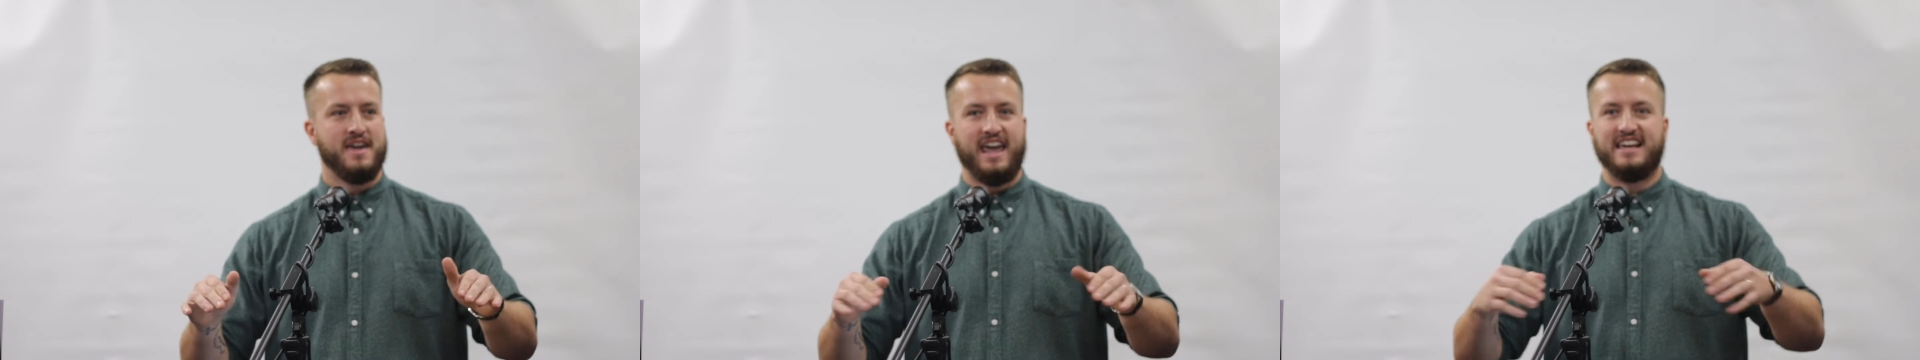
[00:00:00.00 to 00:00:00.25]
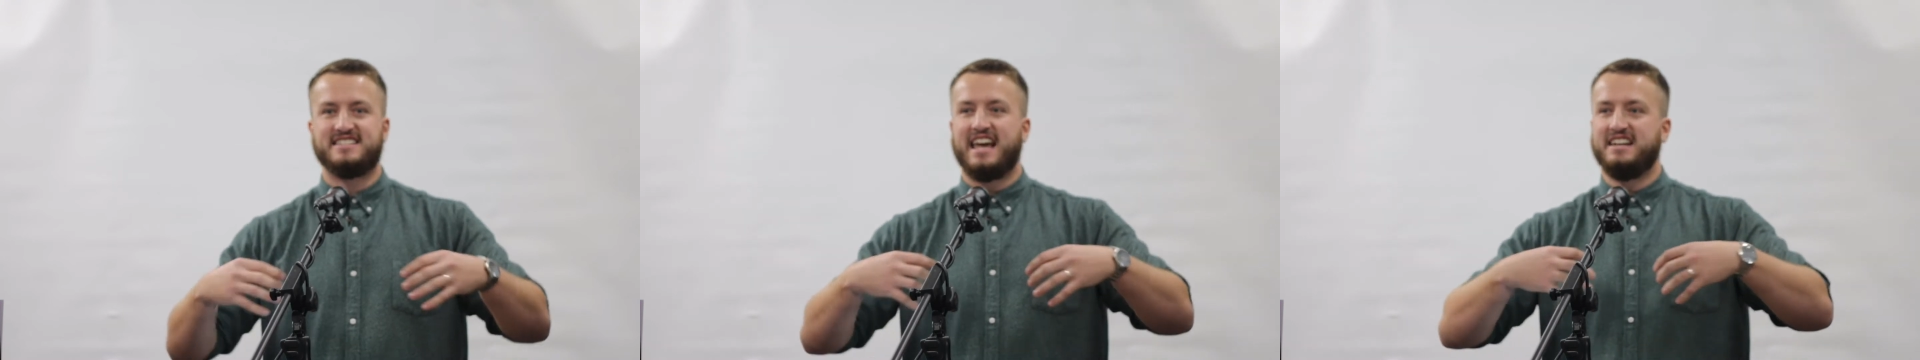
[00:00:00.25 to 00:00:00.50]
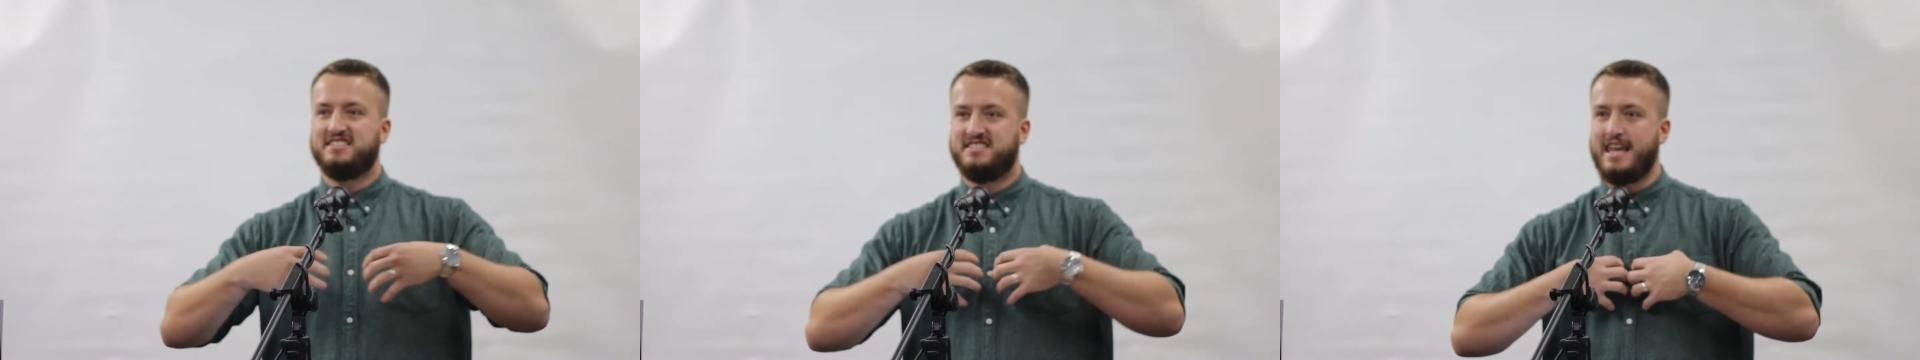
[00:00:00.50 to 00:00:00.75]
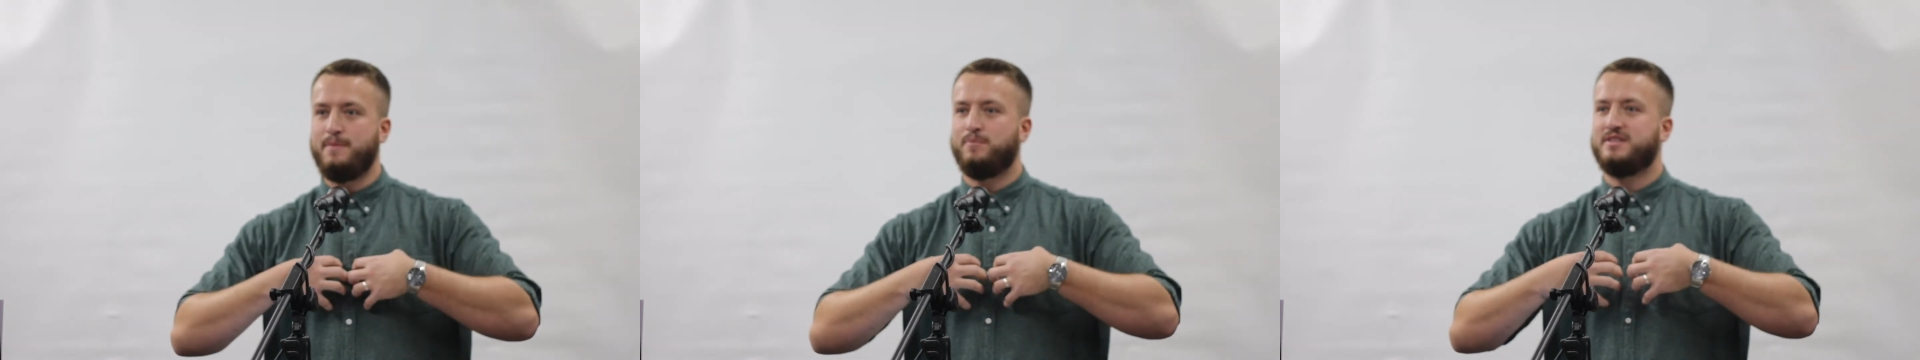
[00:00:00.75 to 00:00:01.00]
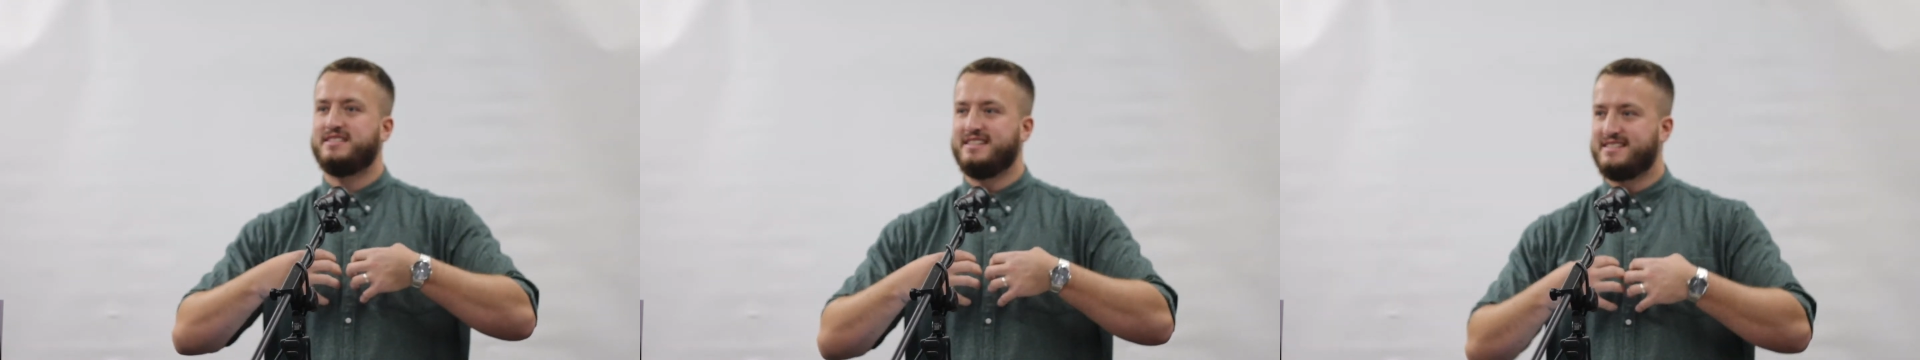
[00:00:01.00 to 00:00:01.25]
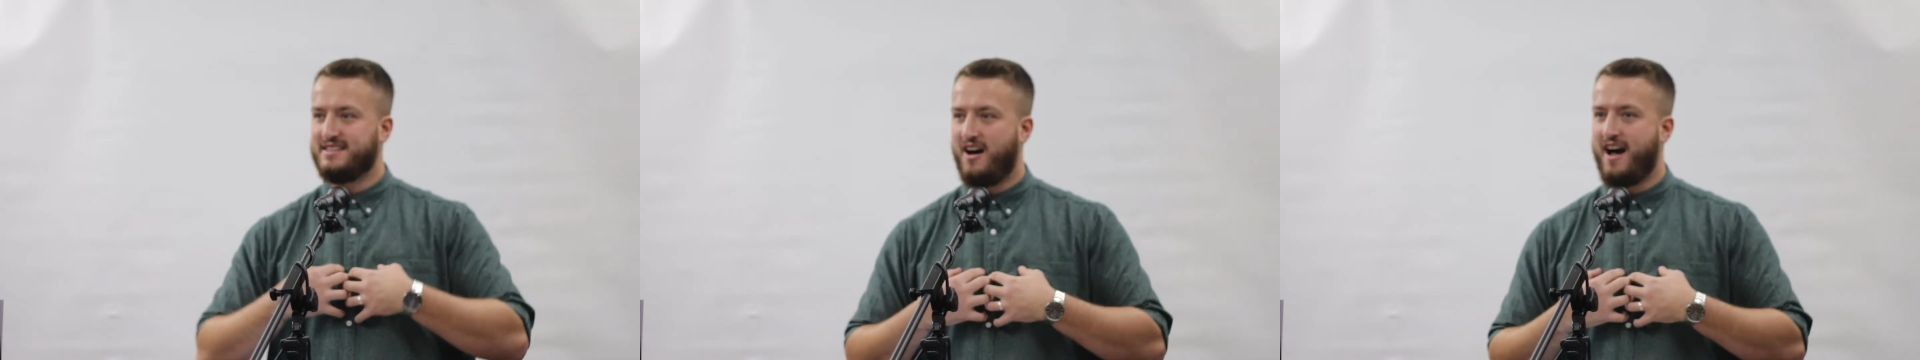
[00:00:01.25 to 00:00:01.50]
is a deep
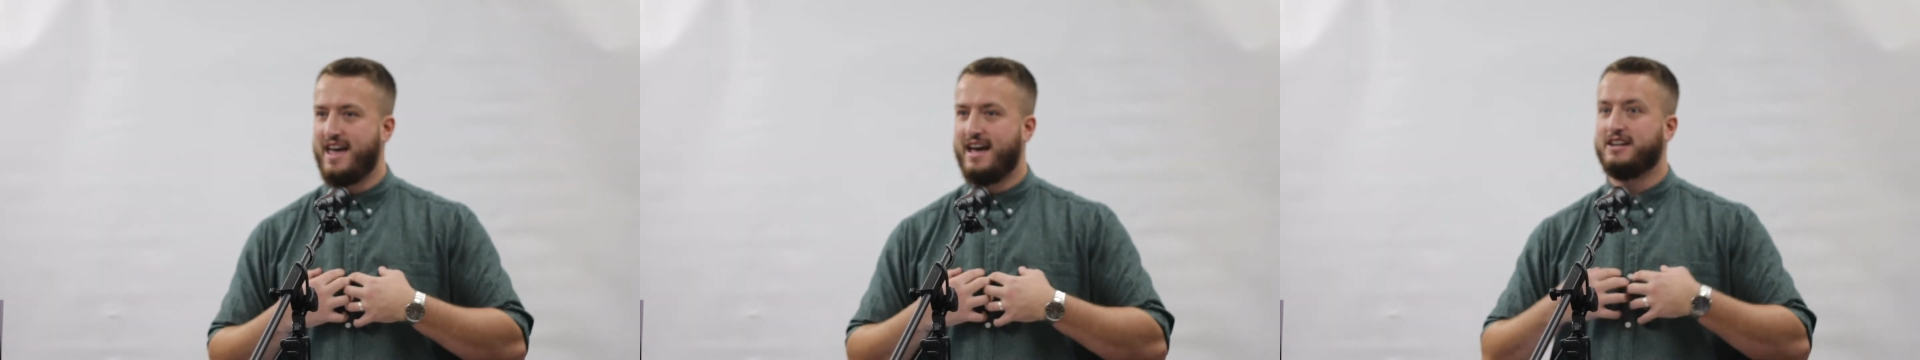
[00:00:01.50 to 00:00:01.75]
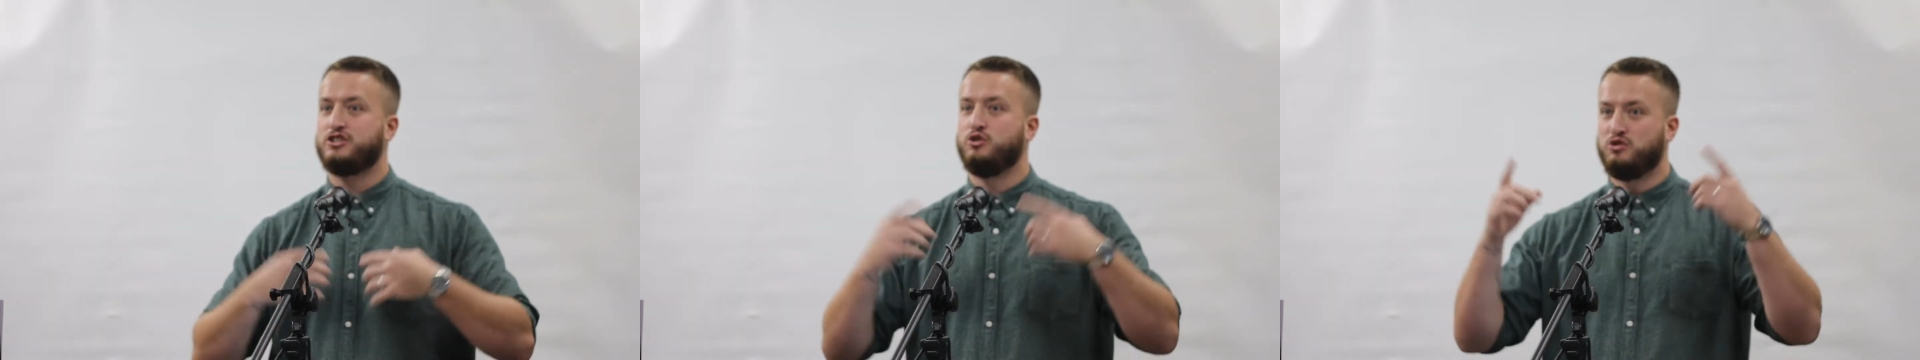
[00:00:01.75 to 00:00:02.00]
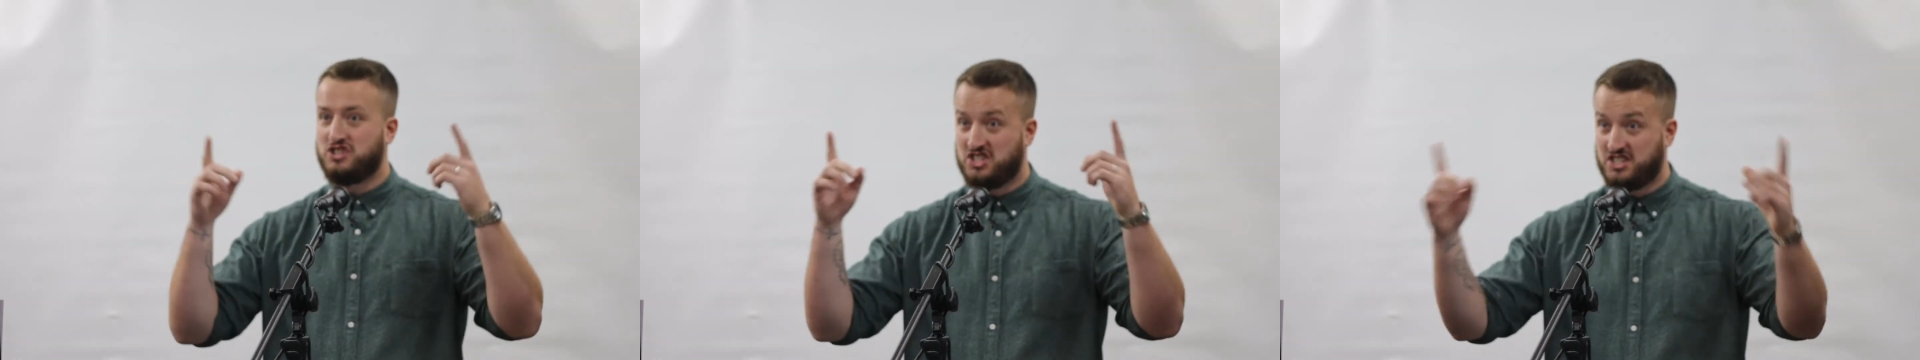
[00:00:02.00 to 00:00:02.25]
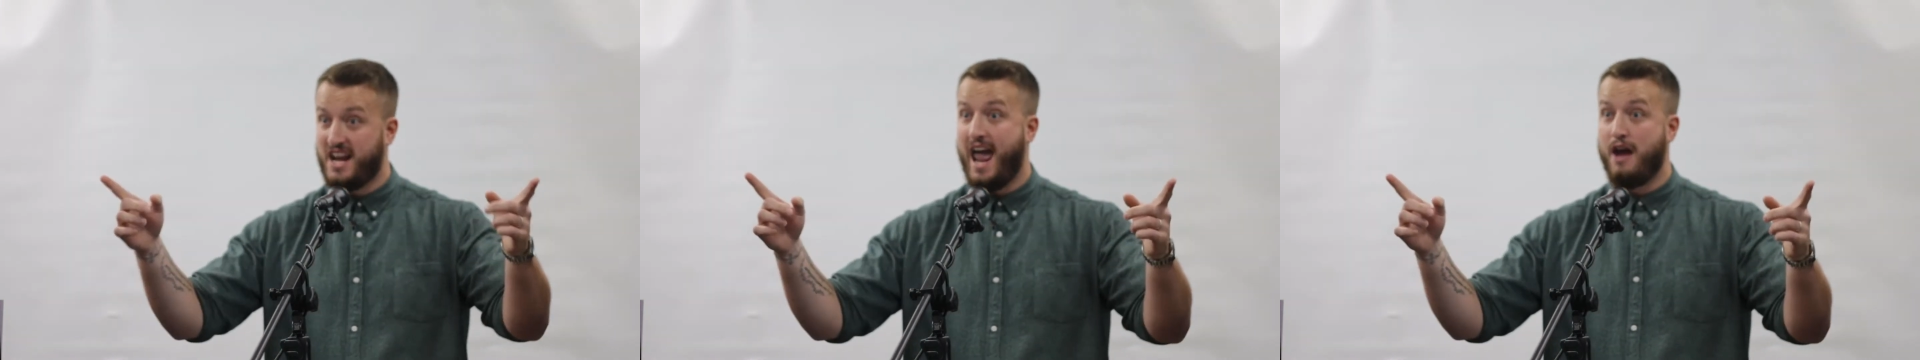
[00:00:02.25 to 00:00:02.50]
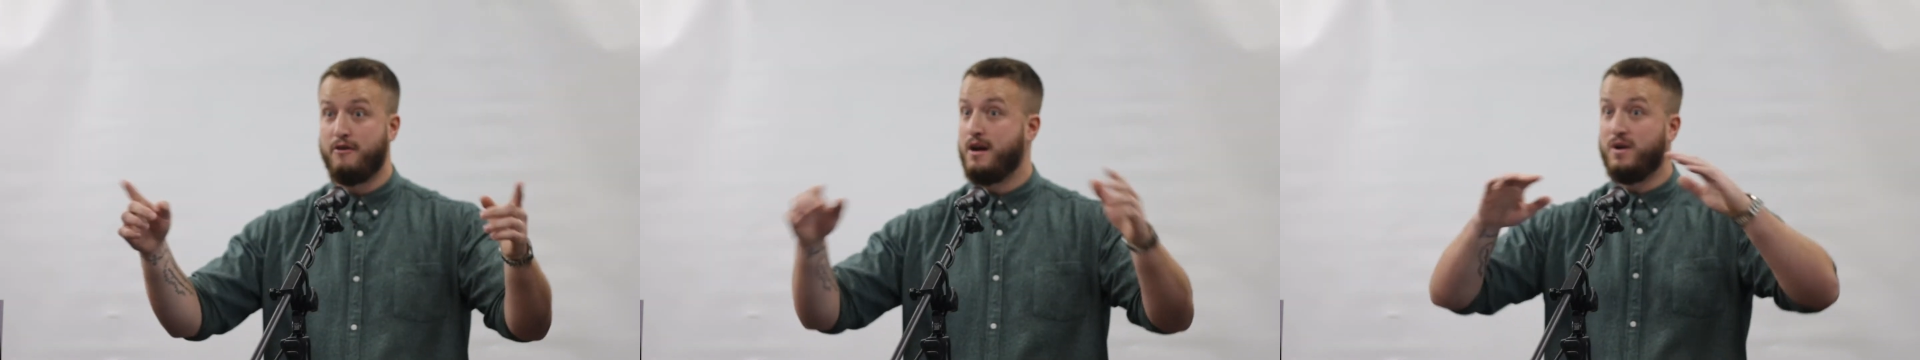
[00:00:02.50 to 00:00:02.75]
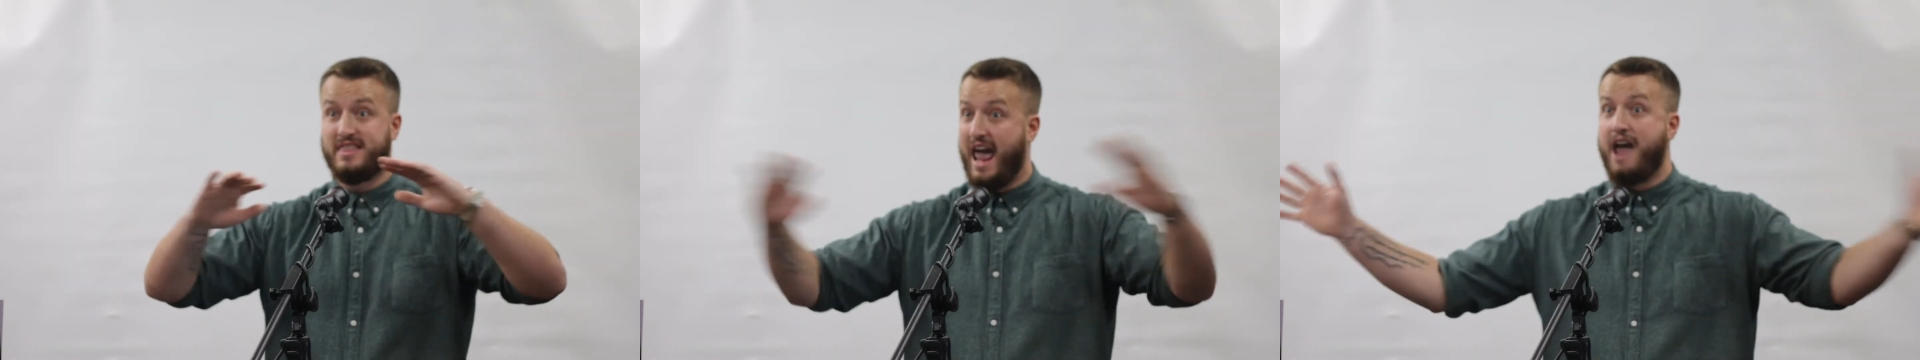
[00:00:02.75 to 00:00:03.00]
desire to share it
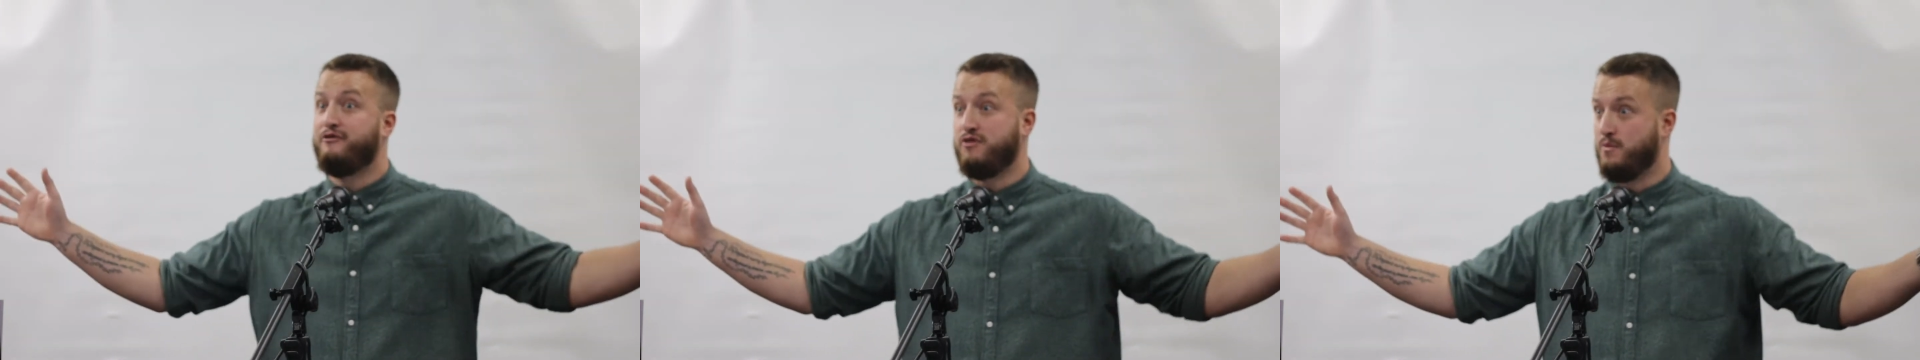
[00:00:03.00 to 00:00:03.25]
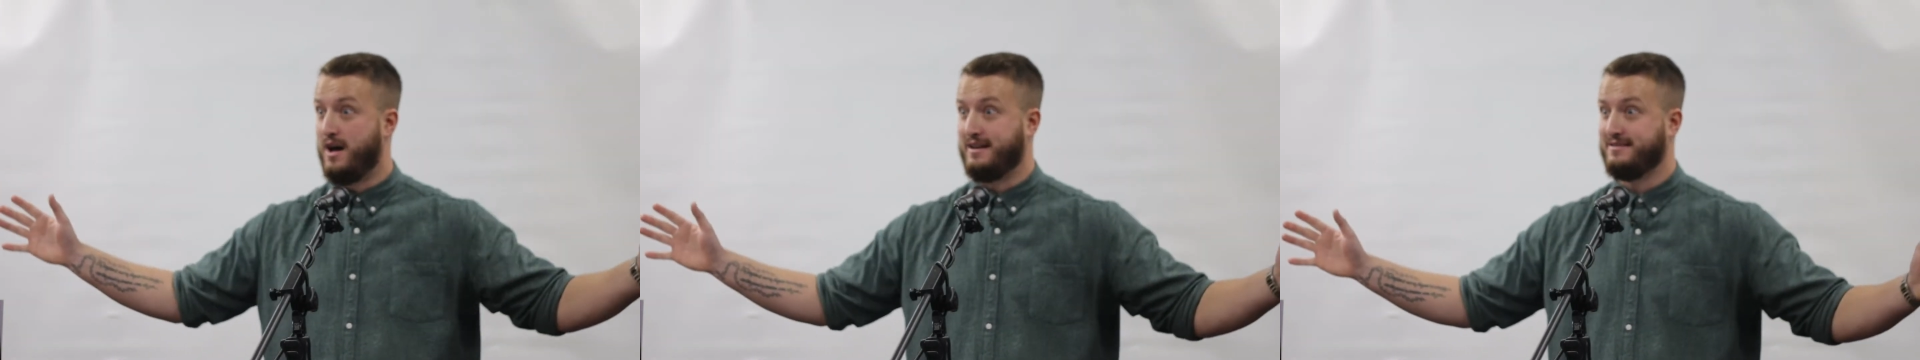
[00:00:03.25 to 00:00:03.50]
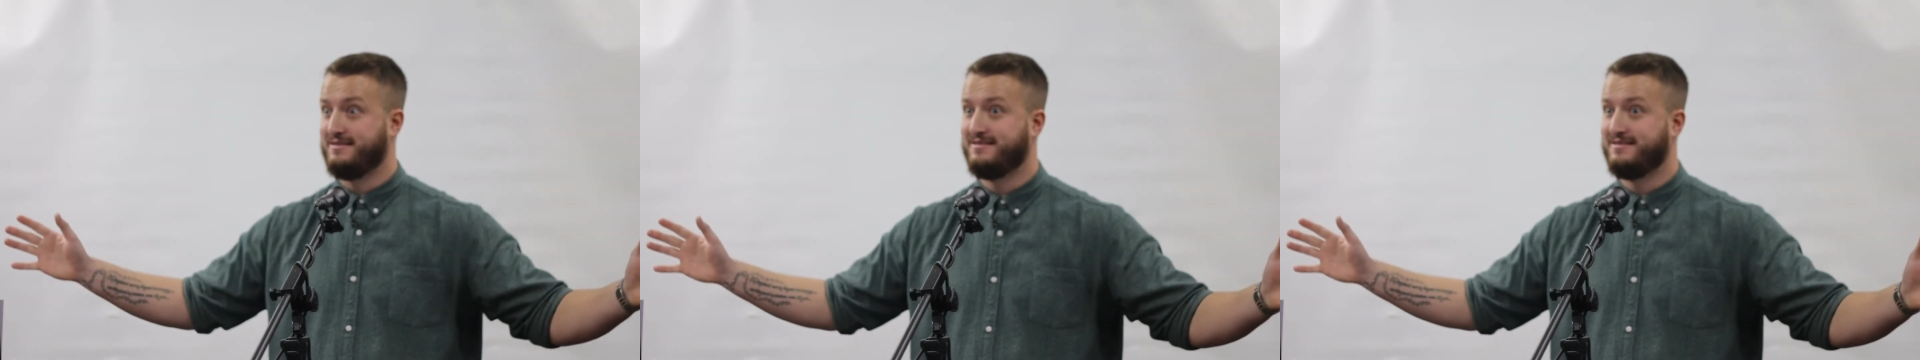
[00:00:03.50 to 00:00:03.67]
with everyone.